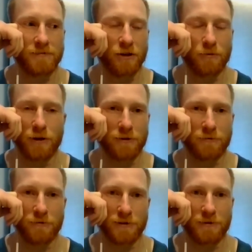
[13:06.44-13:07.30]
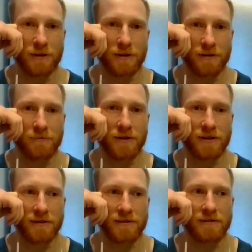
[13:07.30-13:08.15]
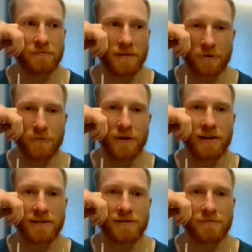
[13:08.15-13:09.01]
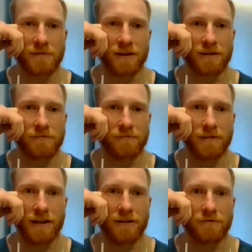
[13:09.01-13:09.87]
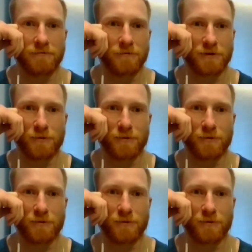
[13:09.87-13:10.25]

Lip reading: break the rules or anything, because that could be us, like now or